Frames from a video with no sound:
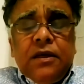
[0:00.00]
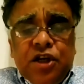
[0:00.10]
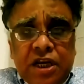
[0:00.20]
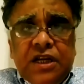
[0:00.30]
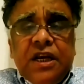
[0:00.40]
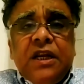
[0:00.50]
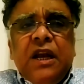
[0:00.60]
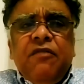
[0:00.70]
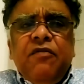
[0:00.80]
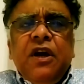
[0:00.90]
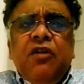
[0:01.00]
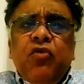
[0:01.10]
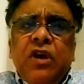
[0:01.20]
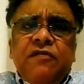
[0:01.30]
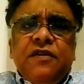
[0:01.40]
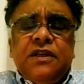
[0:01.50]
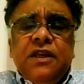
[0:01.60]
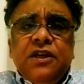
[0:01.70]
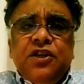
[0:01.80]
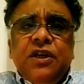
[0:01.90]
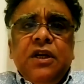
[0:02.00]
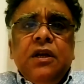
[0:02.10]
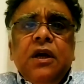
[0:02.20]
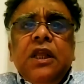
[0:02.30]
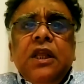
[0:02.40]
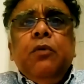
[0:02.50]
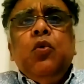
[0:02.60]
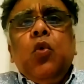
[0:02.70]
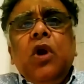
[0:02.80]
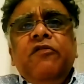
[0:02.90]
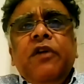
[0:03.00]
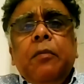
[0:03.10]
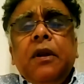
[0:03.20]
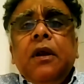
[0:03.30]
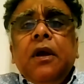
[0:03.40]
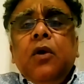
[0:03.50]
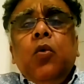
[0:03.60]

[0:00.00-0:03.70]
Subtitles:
she did, every grievous thing she did, they would qualify with,